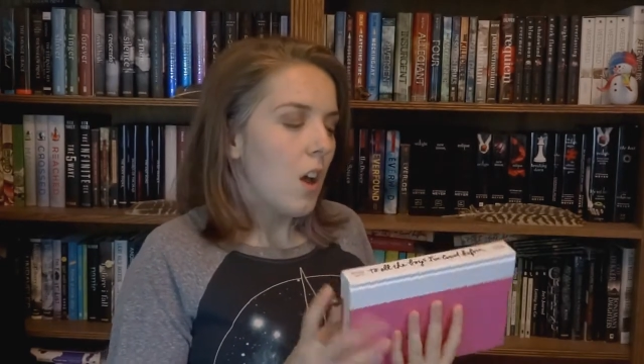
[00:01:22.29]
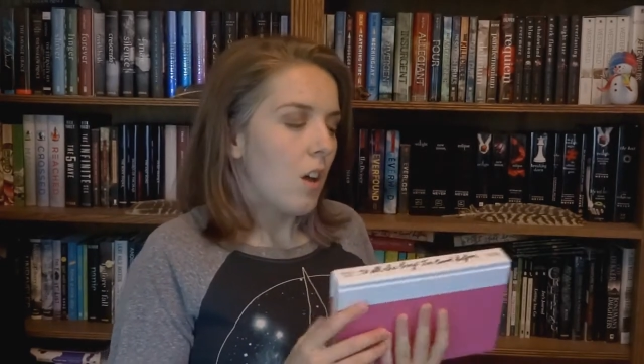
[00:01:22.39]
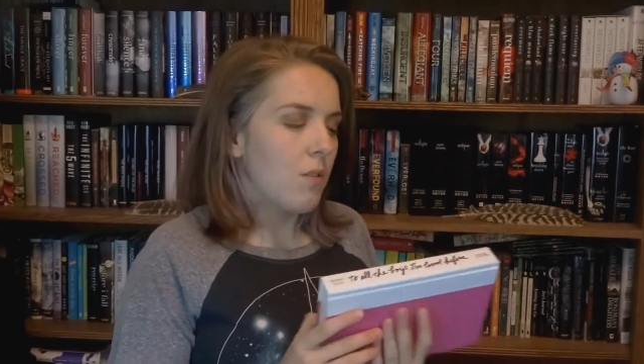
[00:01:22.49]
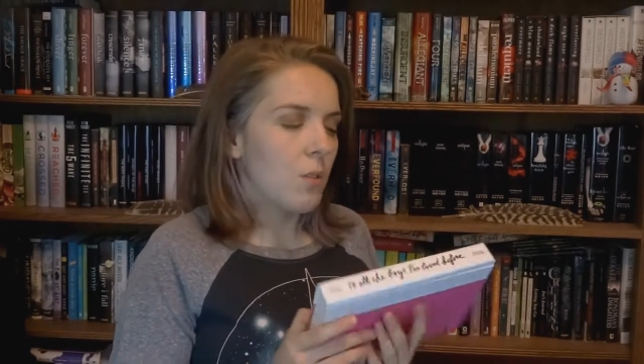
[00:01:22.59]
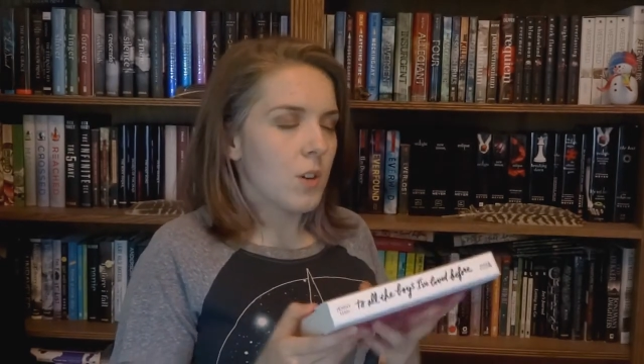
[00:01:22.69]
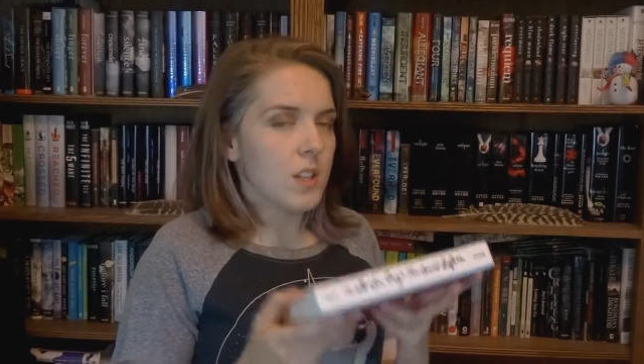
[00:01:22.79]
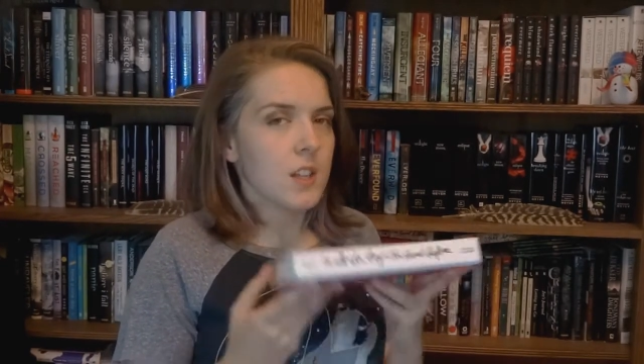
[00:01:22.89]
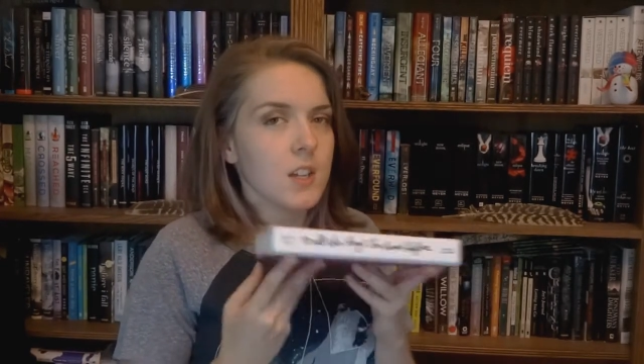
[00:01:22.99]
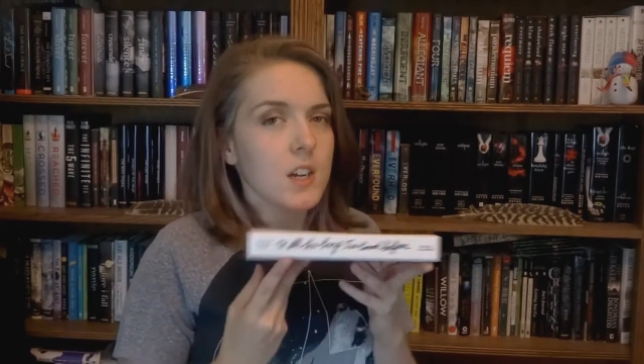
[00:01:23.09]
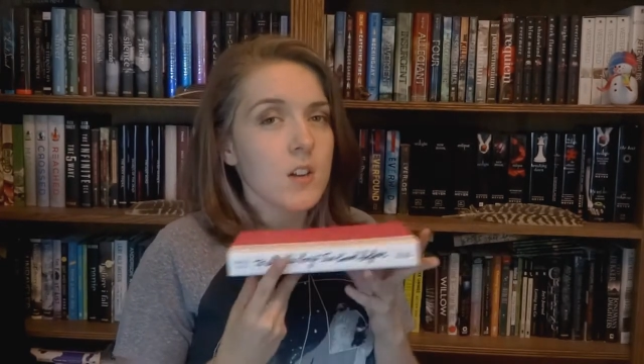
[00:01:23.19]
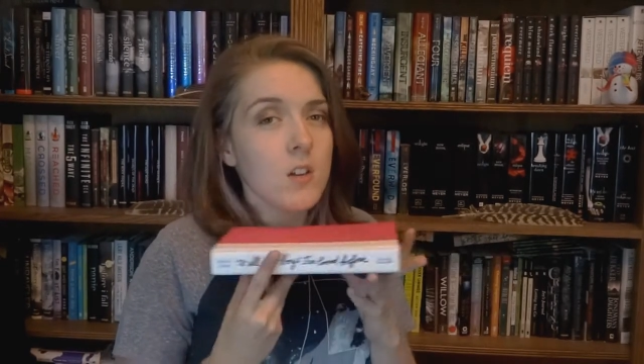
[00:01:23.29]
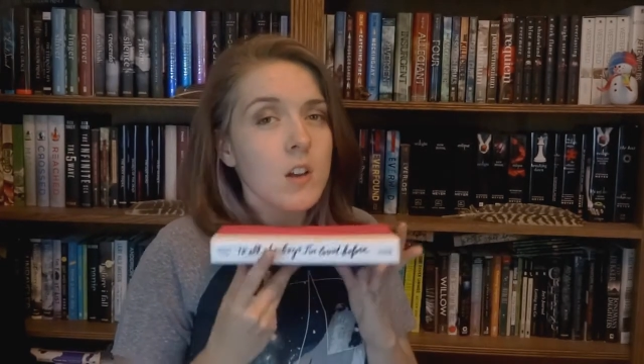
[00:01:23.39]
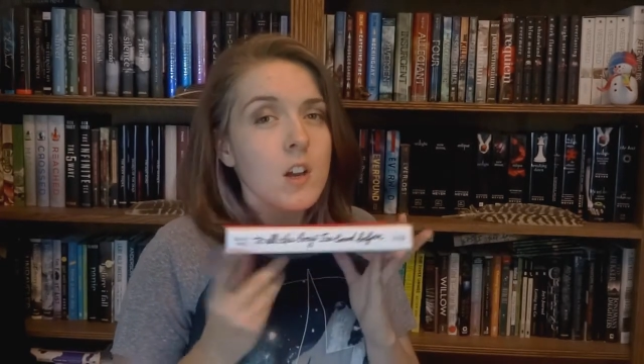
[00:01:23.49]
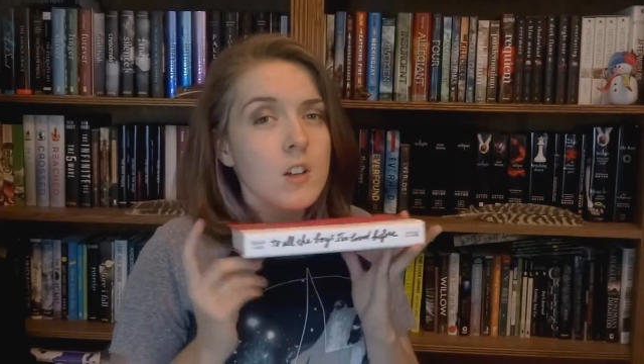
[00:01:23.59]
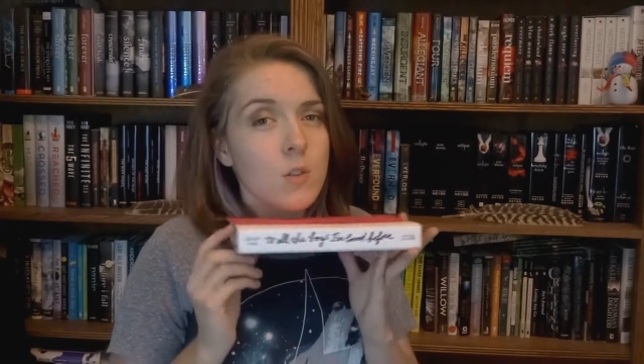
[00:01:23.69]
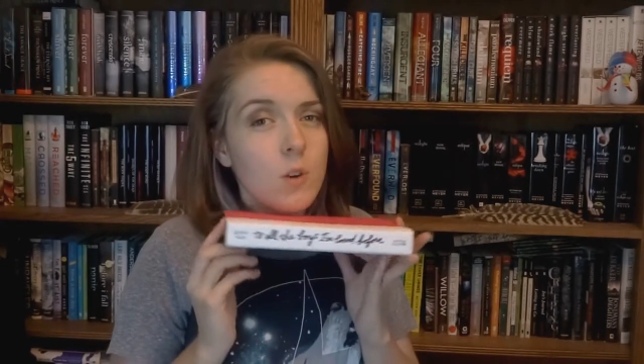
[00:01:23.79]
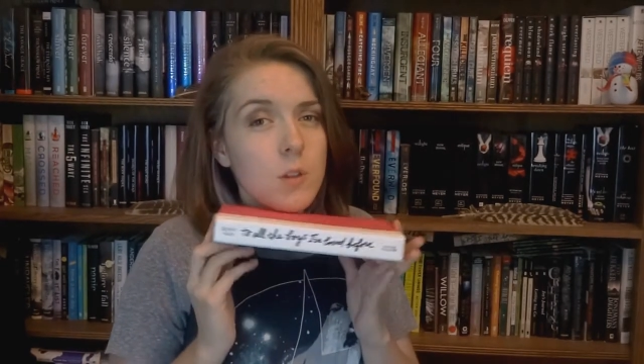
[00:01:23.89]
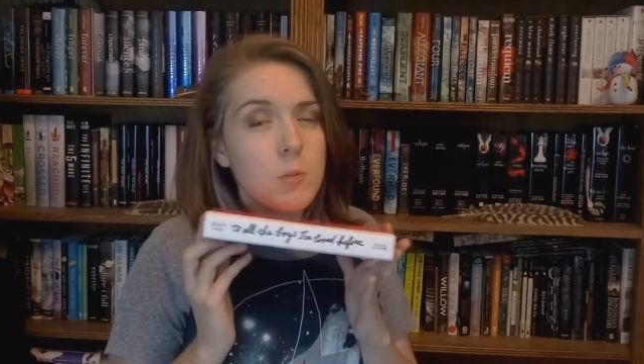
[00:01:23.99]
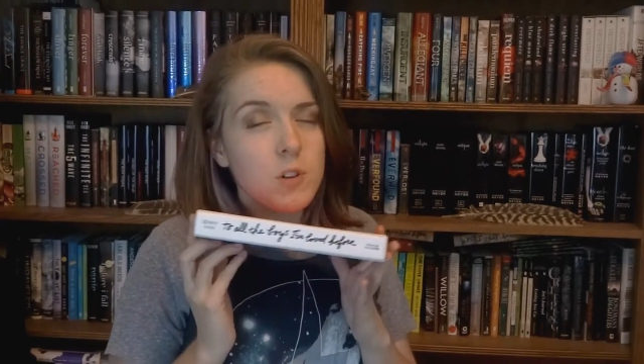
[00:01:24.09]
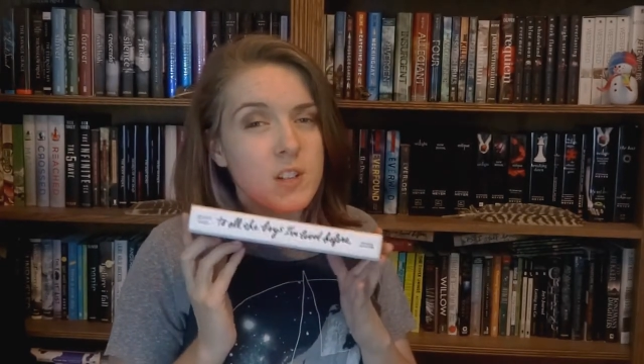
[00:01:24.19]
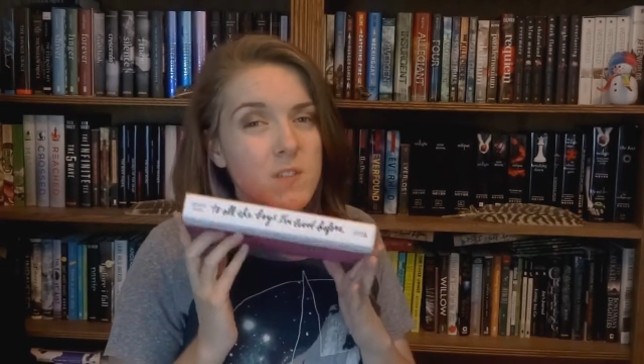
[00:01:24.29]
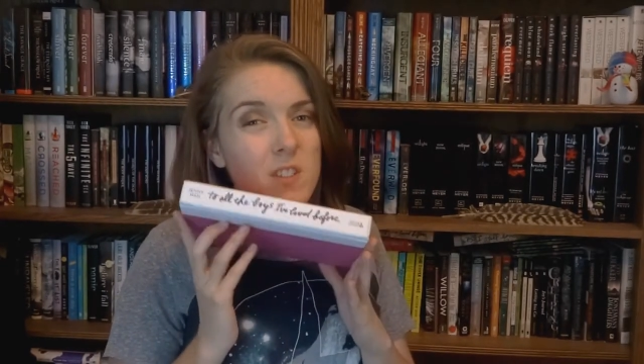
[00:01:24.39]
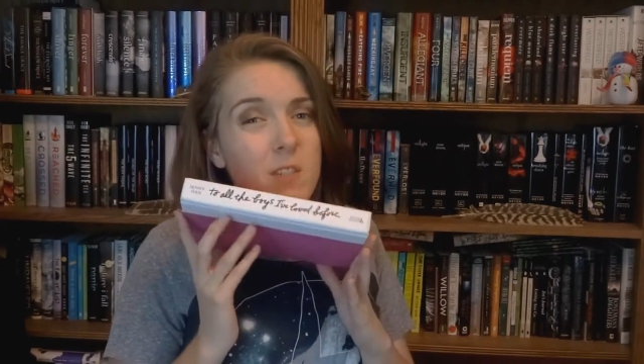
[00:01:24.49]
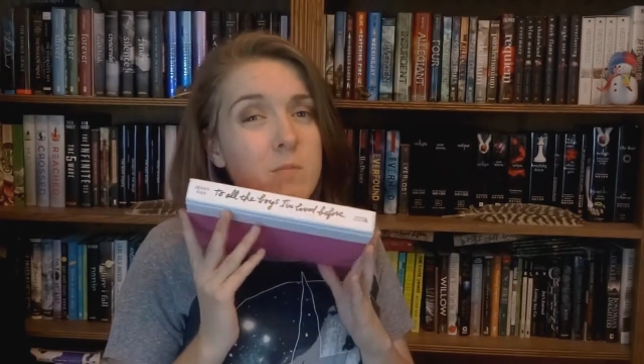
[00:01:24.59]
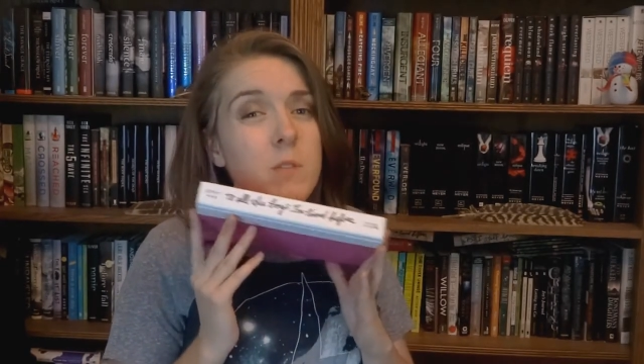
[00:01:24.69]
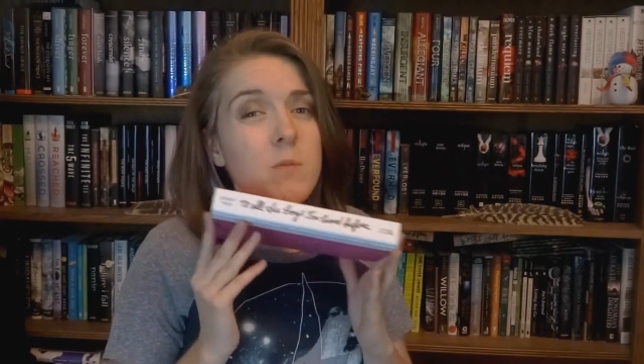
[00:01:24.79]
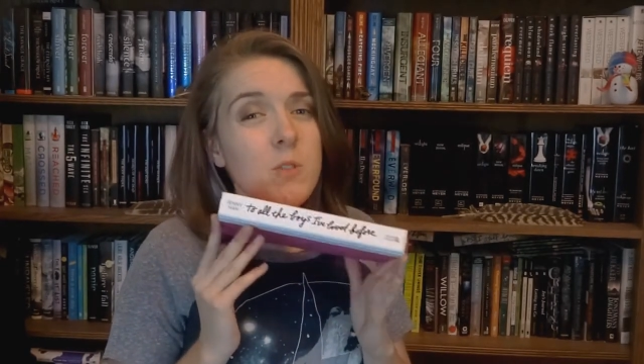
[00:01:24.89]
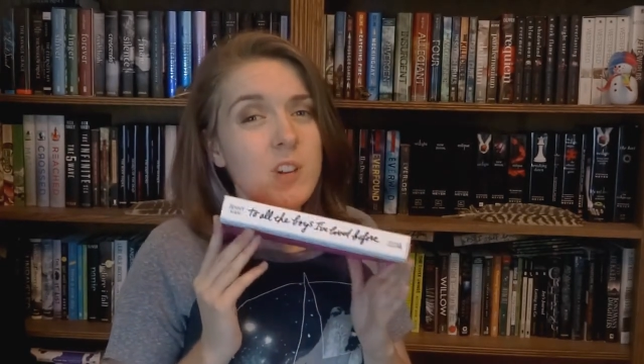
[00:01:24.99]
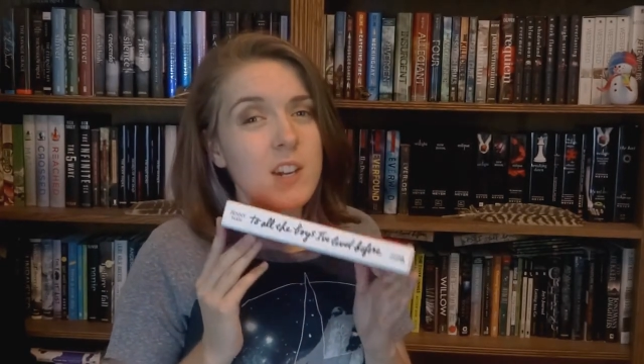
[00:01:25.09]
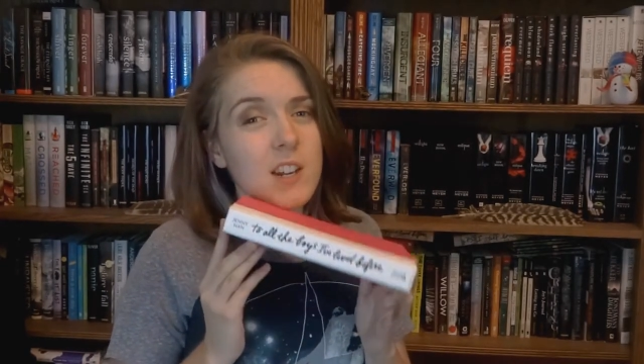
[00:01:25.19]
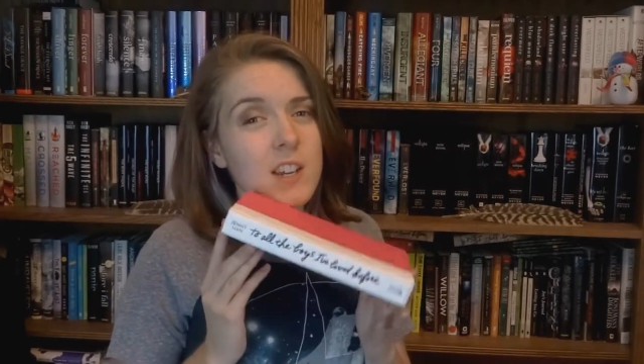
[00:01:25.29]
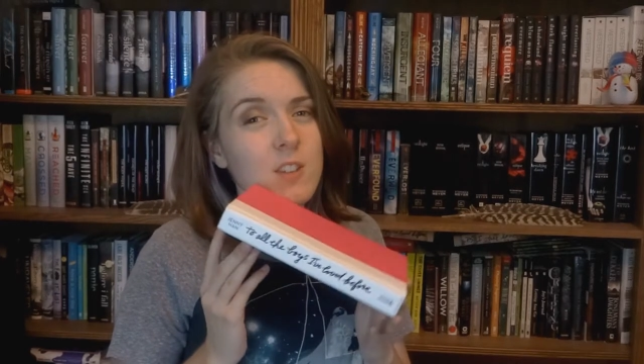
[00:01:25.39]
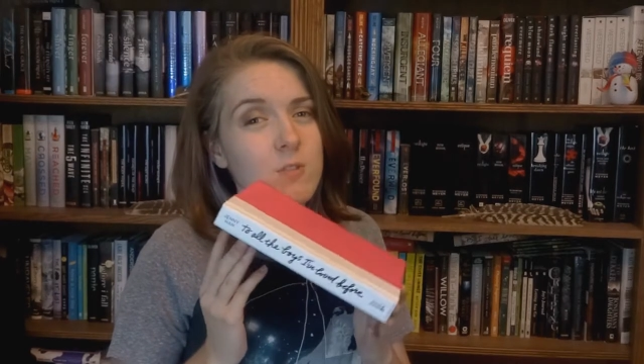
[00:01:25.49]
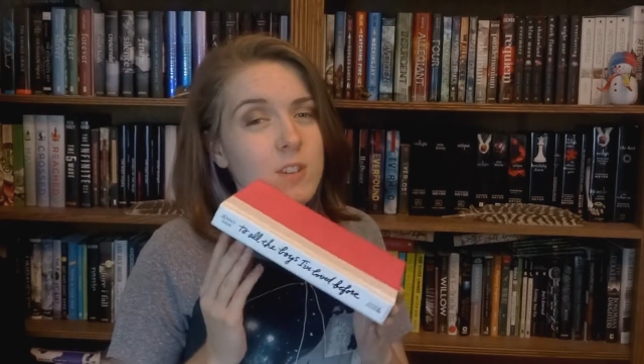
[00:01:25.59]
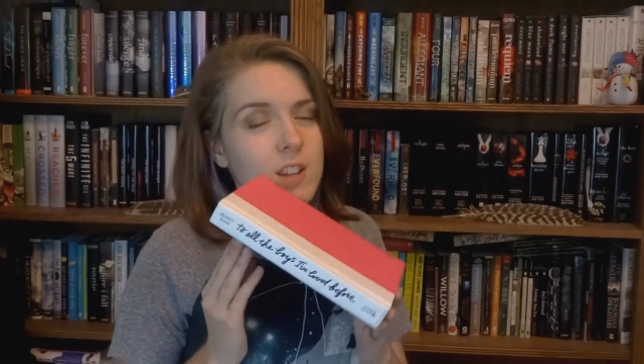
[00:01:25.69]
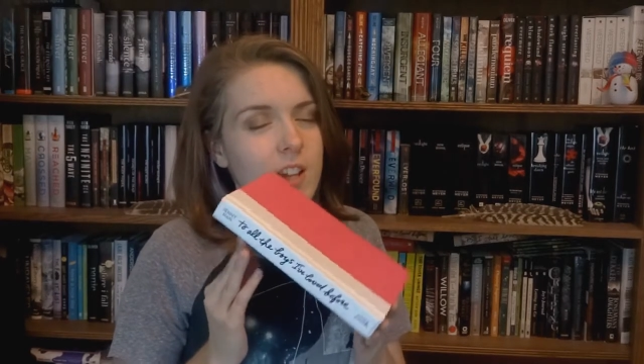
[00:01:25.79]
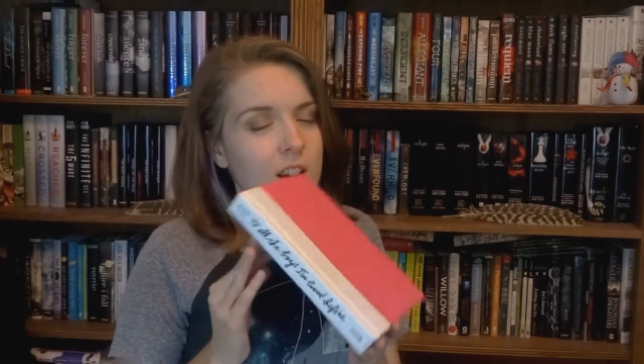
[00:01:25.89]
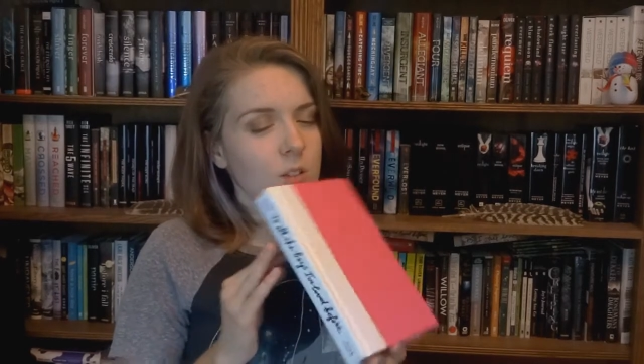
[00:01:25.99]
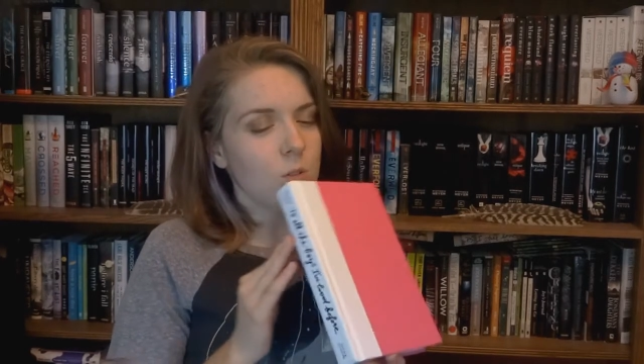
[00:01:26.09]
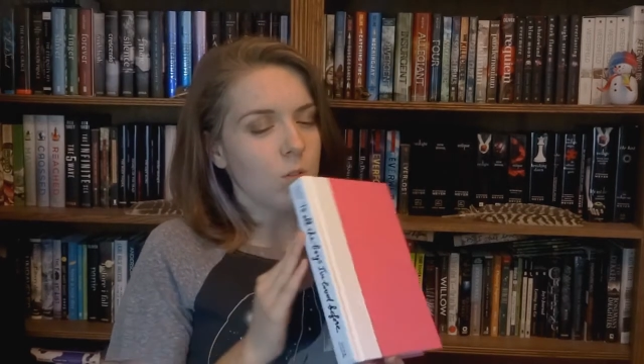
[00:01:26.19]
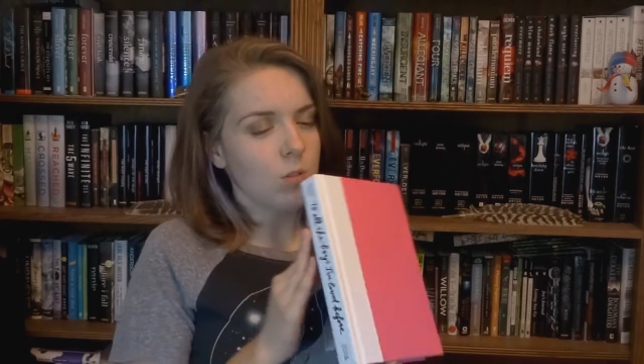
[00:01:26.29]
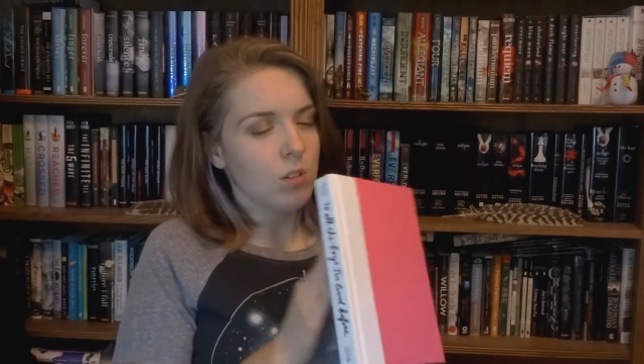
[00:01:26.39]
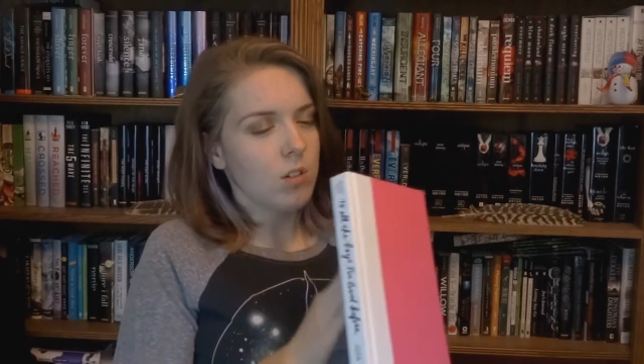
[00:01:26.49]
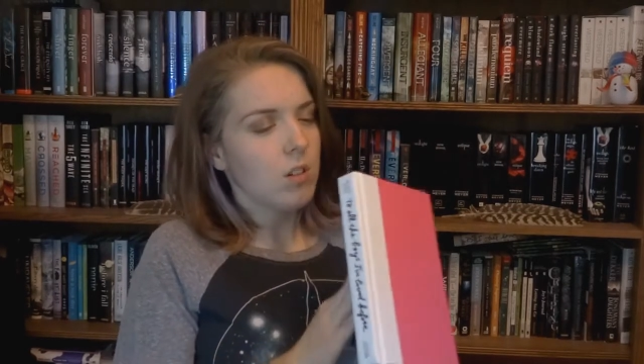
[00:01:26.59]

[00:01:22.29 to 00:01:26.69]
Of course, the title, To All the Boys I've Loved Before, kind of gets rid of that whole